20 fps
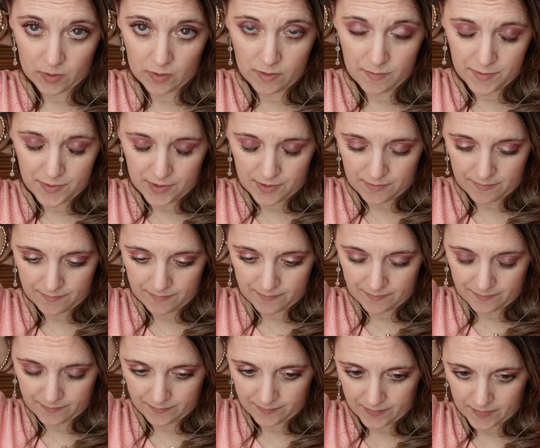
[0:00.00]
Oops,
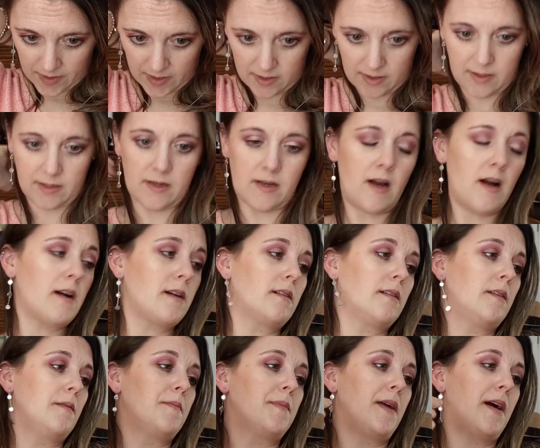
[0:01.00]
I did
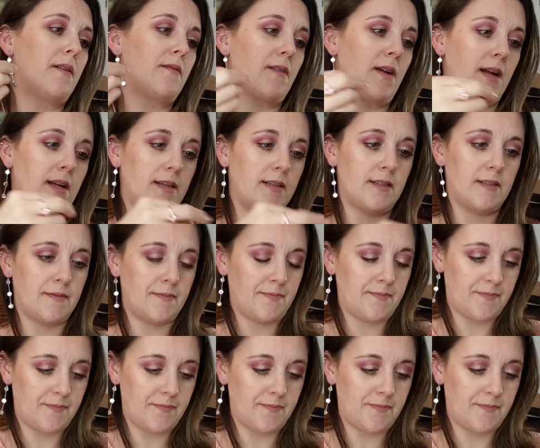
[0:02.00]
not clip that right.